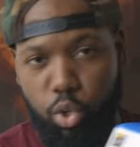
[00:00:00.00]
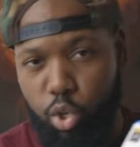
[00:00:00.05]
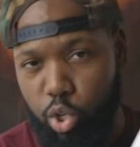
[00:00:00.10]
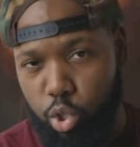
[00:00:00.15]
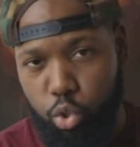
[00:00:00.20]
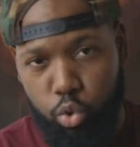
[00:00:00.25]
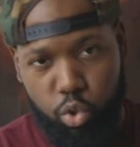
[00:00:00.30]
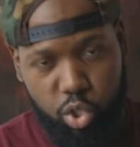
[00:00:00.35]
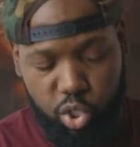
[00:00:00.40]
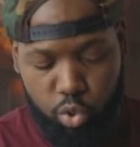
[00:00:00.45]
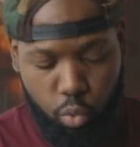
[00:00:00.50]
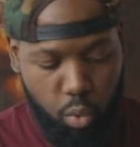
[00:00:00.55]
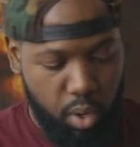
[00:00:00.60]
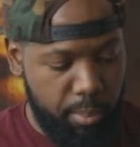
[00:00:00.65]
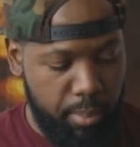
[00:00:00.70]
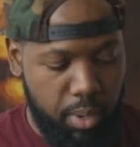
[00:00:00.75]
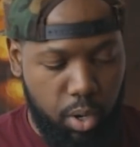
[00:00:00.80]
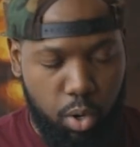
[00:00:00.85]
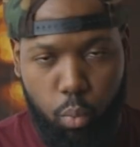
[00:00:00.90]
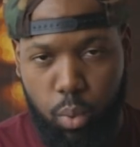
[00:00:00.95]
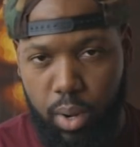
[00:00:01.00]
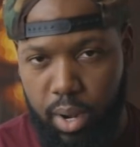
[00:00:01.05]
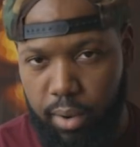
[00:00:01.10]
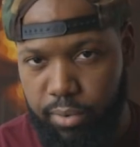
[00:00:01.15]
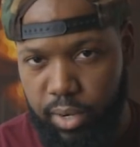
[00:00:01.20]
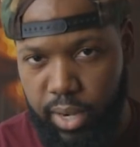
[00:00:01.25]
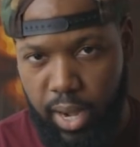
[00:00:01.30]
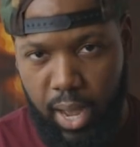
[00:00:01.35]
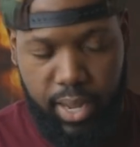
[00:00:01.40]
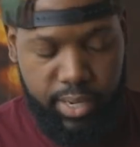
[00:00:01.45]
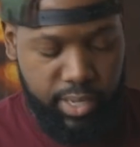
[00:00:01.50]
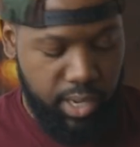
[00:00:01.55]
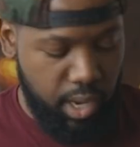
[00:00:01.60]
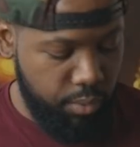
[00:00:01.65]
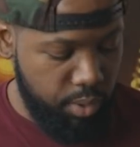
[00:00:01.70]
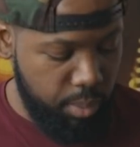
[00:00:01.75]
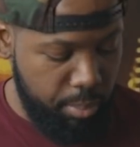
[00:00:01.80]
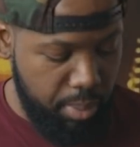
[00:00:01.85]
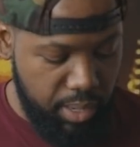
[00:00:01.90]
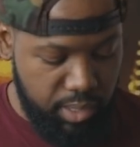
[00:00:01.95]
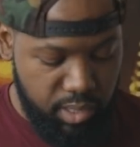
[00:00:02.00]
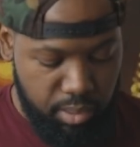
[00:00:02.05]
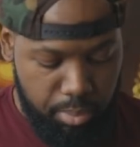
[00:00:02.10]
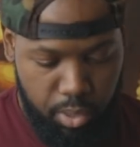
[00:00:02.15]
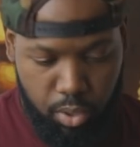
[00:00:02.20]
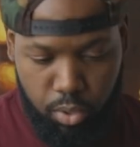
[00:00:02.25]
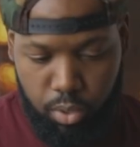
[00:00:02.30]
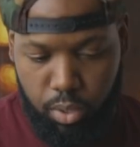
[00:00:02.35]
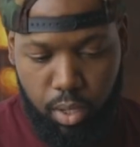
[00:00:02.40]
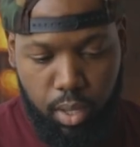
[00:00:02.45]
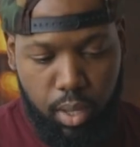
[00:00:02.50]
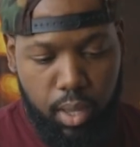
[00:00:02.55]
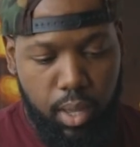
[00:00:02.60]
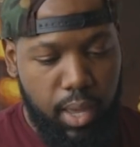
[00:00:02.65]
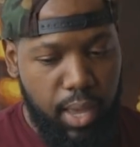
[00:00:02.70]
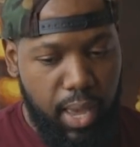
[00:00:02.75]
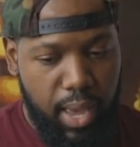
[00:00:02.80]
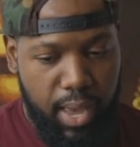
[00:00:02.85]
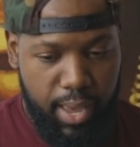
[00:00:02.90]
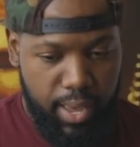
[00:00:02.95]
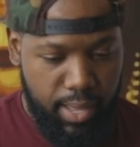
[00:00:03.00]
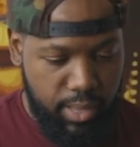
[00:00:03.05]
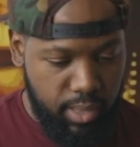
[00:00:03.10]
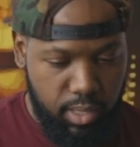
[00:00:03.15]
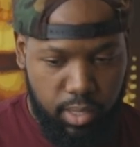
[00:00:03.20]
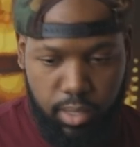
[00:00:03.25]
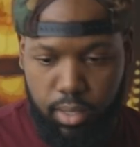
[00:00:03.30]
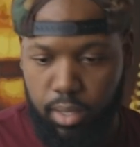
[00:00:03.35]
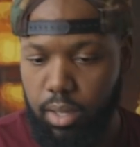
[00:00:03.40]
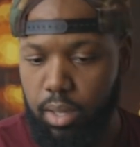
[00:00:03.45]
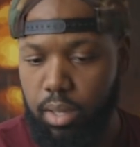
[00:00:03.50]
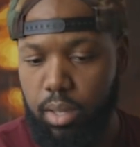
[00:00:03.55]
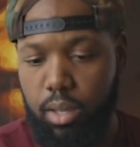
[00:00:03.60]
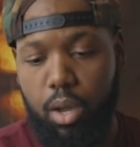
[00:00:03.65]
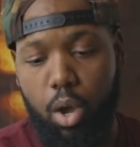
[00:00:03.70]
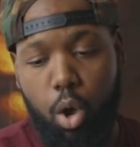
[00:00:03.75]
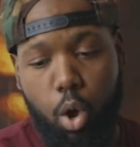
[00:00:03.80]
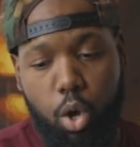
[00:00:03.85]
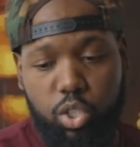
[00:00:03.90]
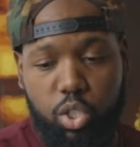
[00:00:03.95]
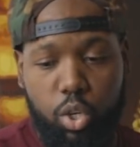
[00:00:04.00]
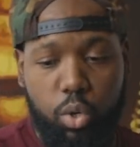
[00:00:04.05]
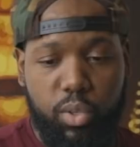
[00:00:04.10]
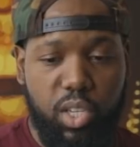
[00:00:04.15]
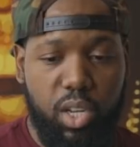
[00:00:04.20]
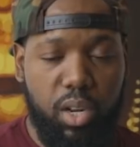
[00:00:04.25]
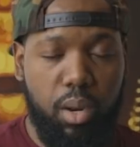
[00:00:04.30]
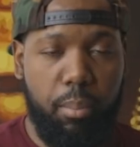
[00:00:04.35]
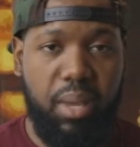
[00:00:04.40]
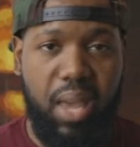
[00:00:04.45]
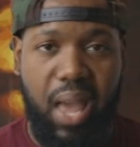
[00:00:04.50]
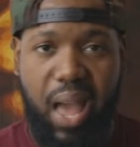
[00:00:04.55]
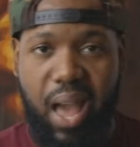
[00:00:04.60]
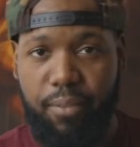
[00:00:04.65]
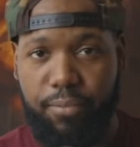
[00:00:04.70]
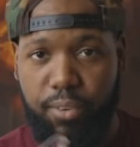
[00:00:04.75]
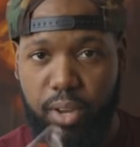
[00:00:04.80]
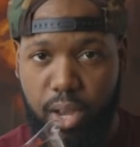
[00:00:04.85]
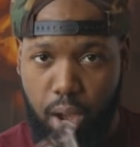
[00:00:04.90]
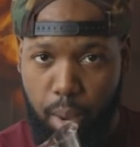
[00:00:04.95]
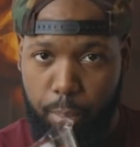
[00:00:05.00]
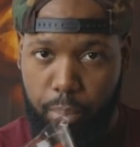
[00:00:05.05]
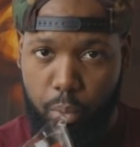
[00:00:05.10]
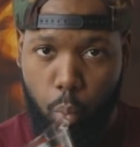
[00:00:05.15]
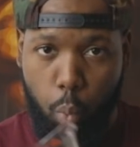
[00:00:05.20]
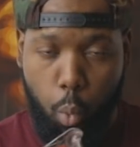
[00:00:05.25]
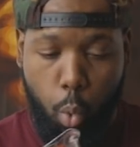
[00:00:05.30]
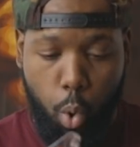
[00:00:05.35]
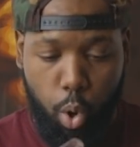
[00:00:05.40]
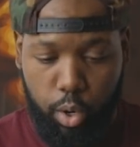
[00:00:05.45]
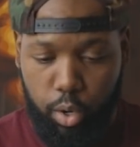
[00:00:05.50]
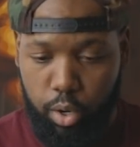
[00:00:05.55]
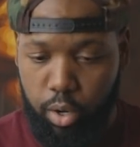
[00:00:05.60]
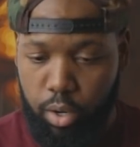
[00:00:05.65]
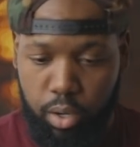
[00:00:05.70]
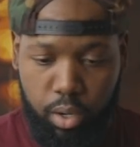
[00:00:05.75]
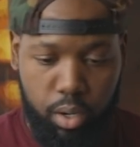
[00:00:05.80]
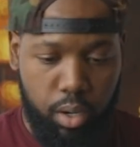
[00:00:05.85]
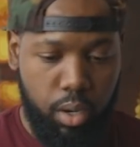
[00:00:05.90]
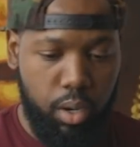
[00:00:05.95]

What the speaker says: You could use soy milk, whatever non-dairy based milk. And also it's gonna be 1/2 cup of water.